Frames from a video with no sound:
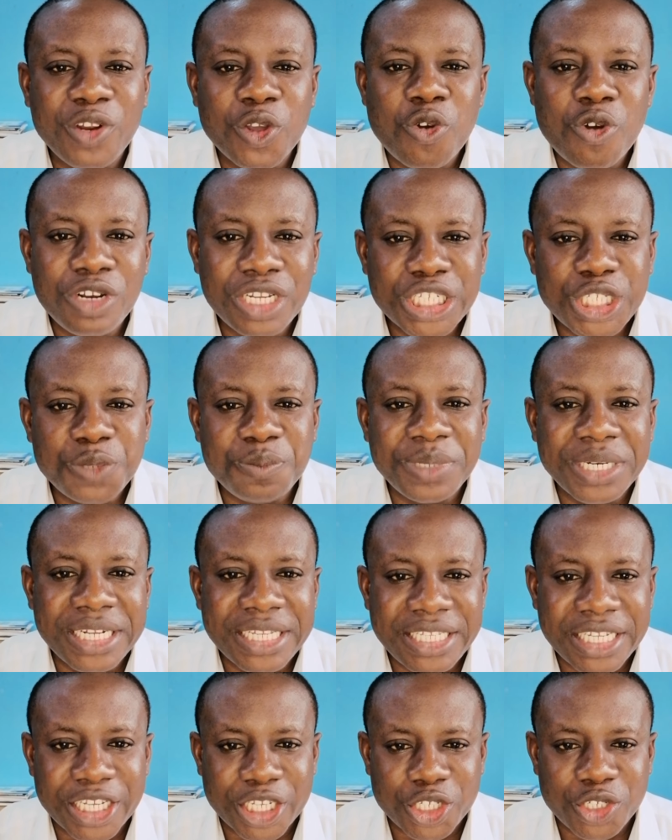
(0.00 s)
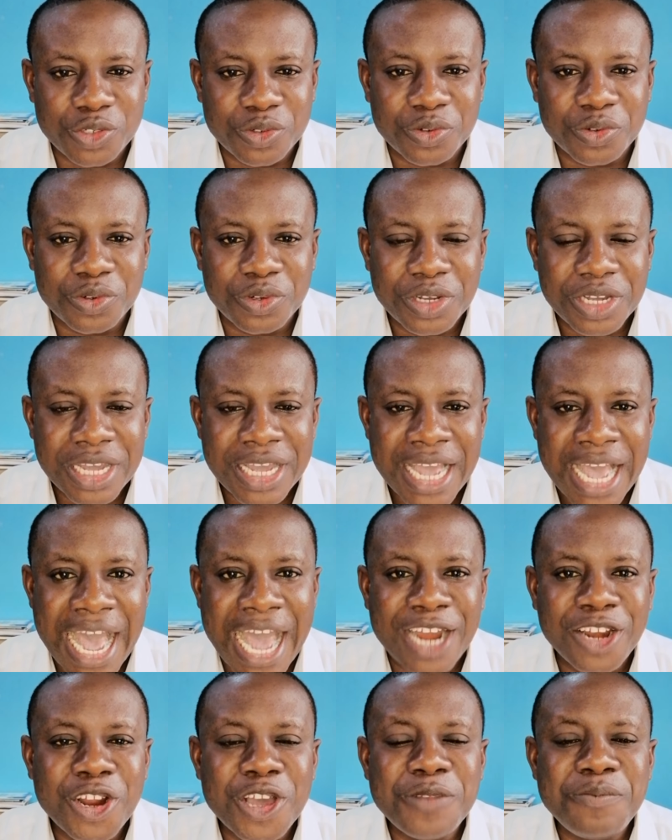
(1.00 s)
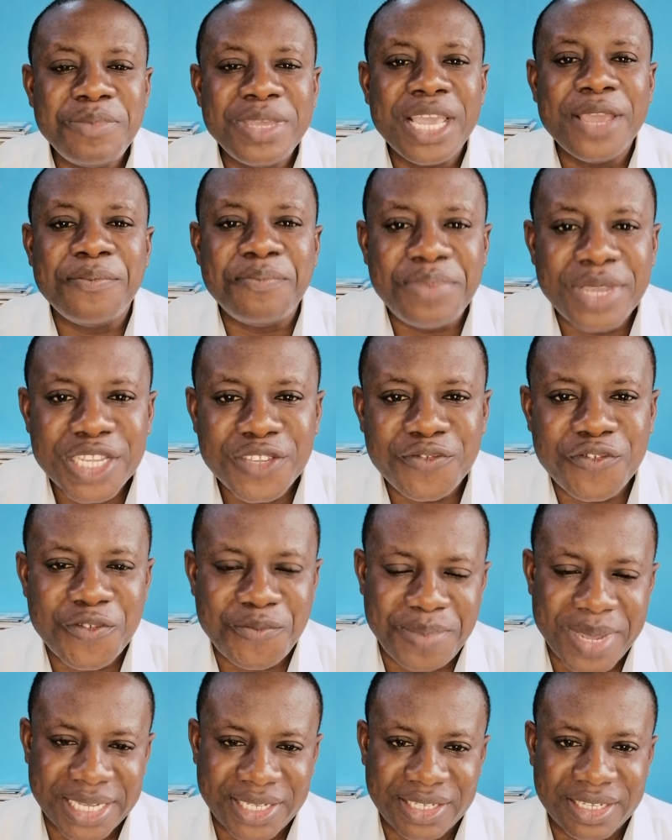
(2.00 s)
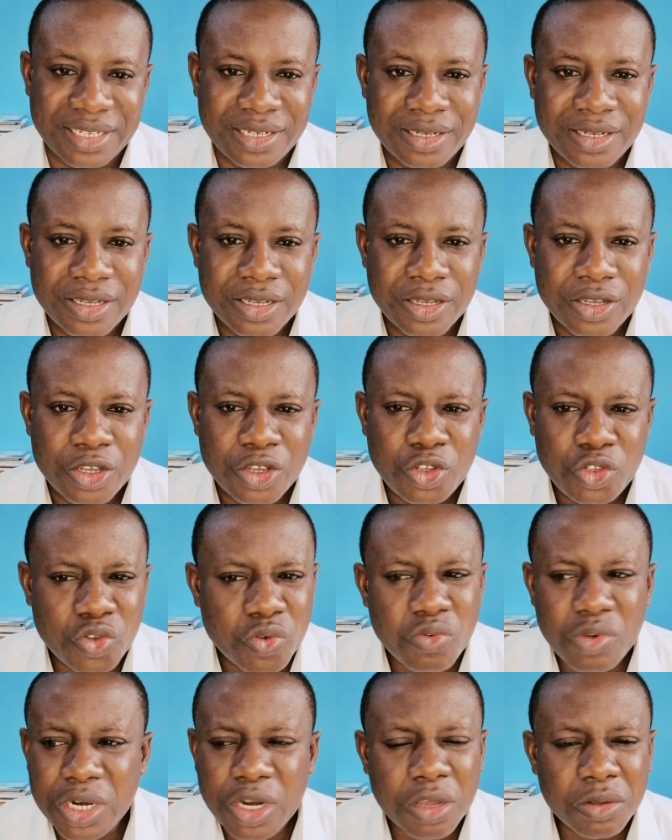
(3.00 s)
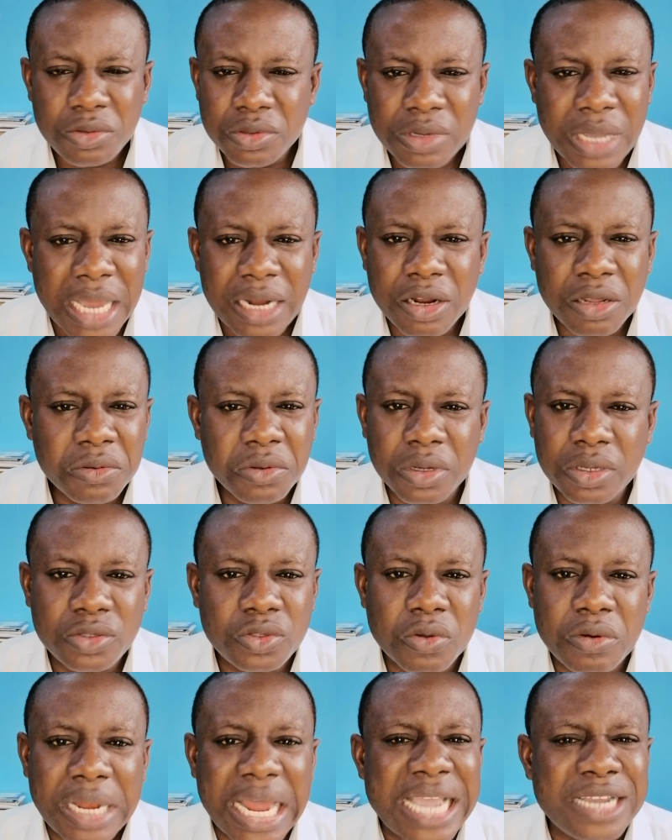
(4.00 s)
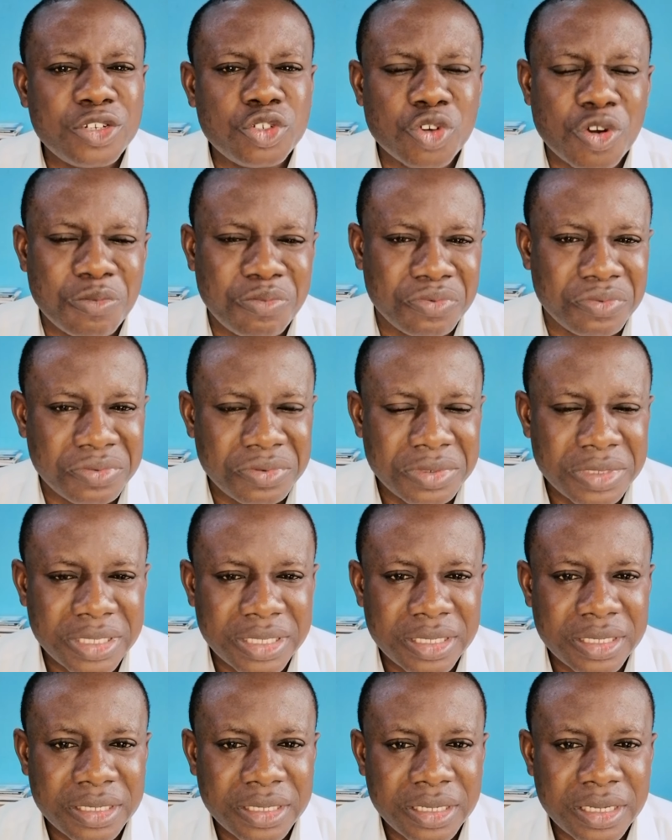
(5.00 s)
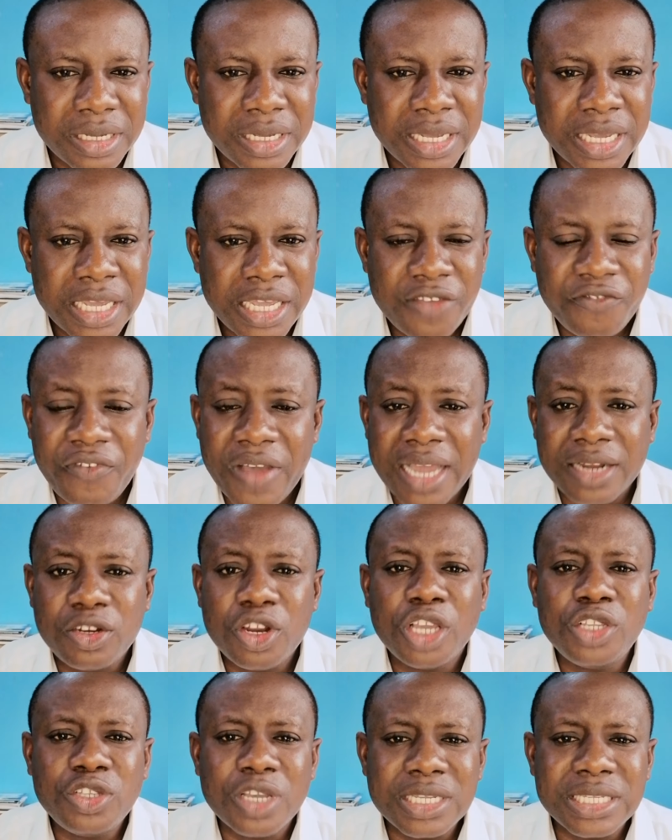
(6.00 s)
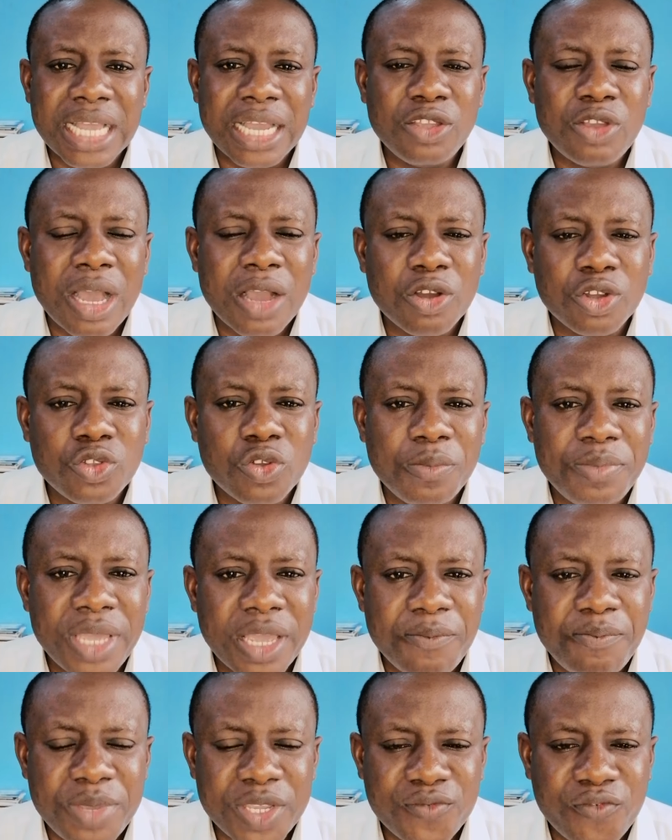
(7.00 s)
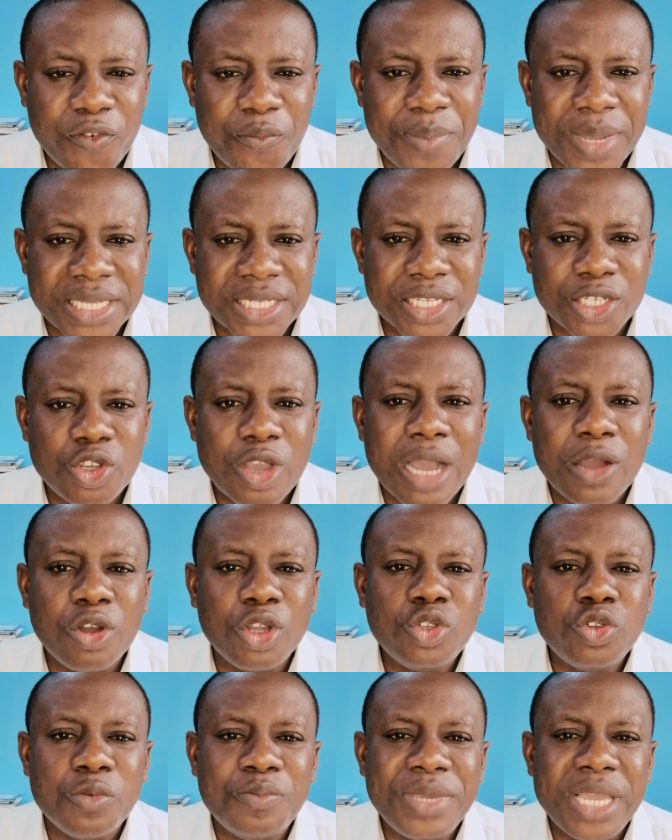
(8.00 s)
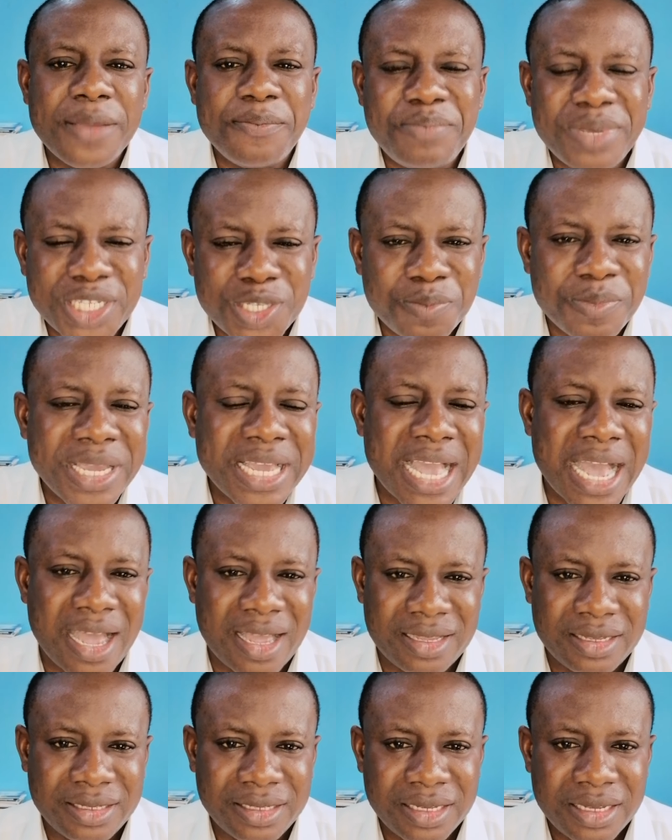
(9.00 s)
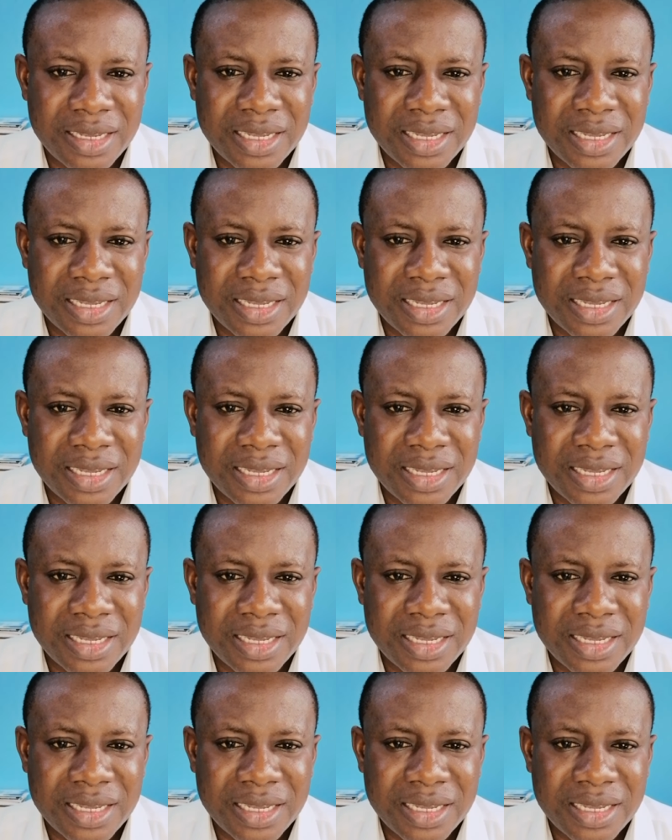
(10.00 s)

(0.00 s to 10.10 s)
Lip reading: the Holy Spirit in you and not be a peaceful person. You are not going to like trouble. In fact, not just that you are going to be a peaceful person, you are going to be a peacemaker.